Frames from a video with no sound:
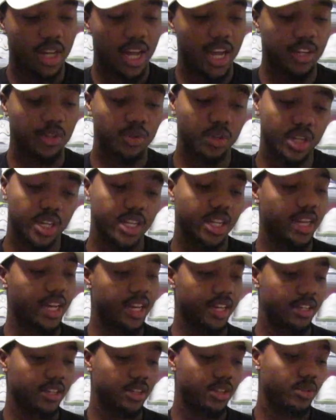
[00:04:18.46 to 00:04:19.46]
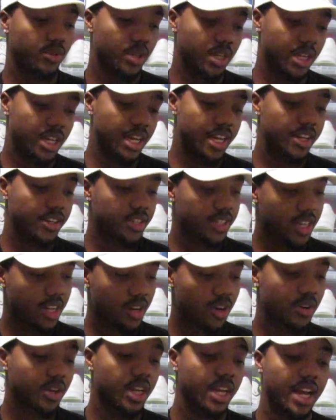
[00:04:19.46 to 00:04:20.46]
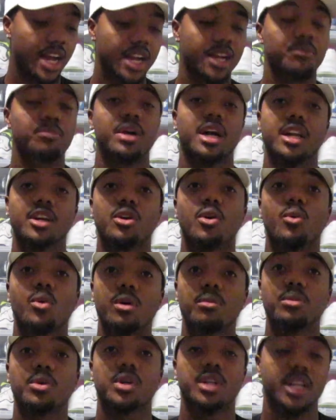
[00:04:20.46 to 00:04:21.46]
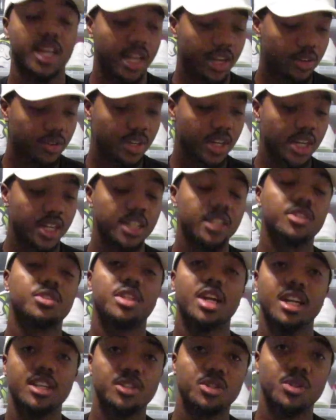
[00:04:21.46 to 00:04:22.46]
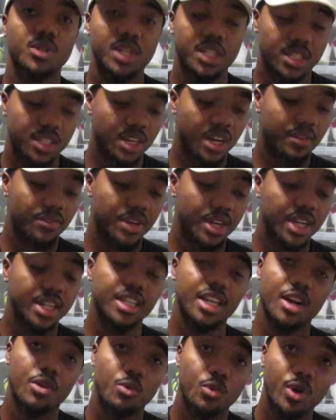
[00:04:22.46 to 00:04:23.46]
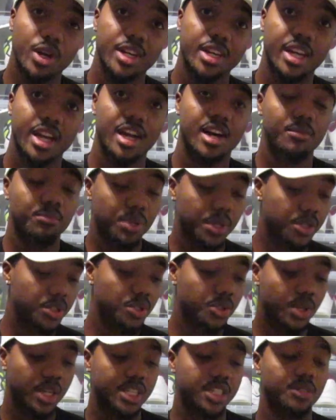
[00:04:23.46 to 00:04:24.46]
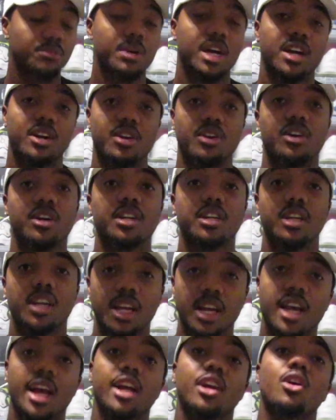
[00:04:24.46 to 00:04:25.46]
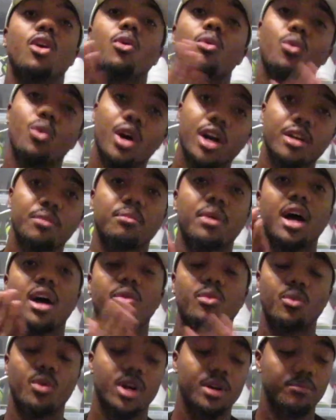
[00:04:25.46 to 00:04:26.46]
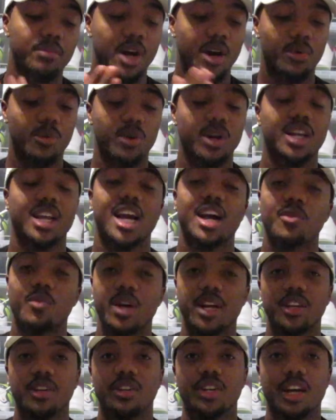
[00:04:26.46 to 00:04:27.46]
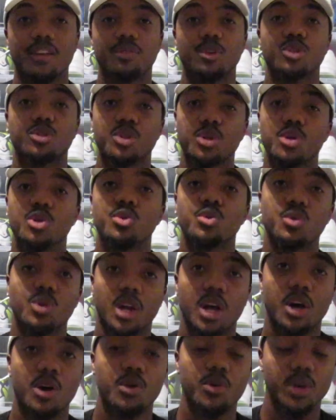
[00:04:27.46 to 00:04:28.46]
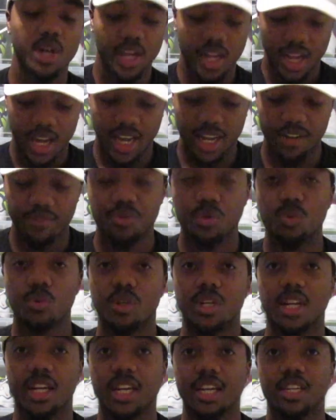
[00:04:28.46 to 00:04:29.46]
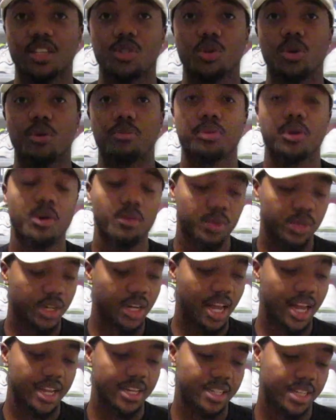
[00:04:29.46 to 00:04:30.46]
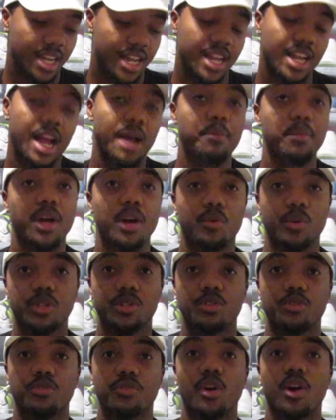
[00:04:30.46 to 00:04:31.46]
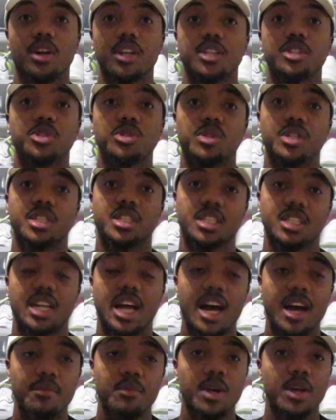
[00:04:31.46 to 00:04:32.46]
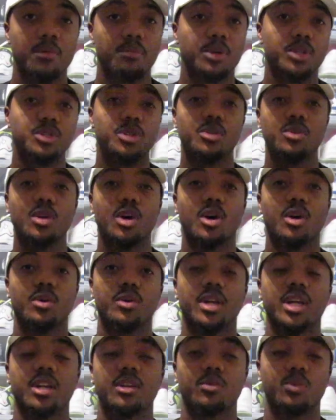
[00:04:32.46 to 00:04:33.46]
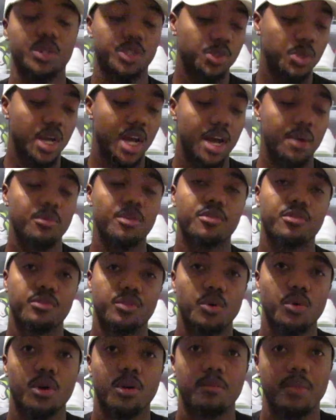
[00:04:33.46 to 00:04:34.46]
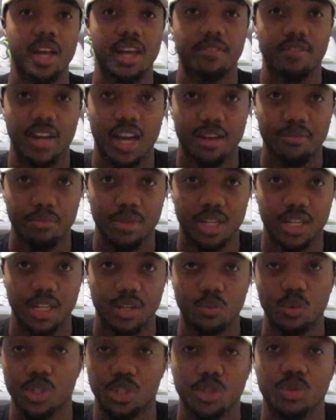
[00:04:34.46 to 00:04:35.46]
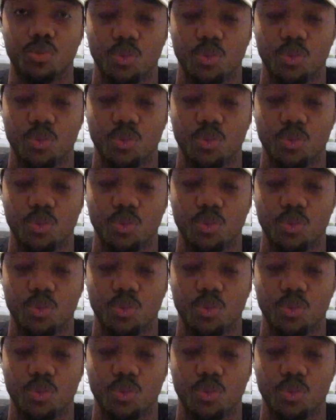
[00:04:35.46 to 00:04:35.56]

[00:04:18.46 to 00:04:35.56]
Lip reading: and you look at it. You look at it, you say, okay, I could probably go one more down. You take the shoelaces off, cut that one down, put the shoelaces back on, and go one by one by one. That way you're never too low. And if you get to a point where you're like, dang, I may have went too far, at least you could stop. But you know that what you had before may have not been what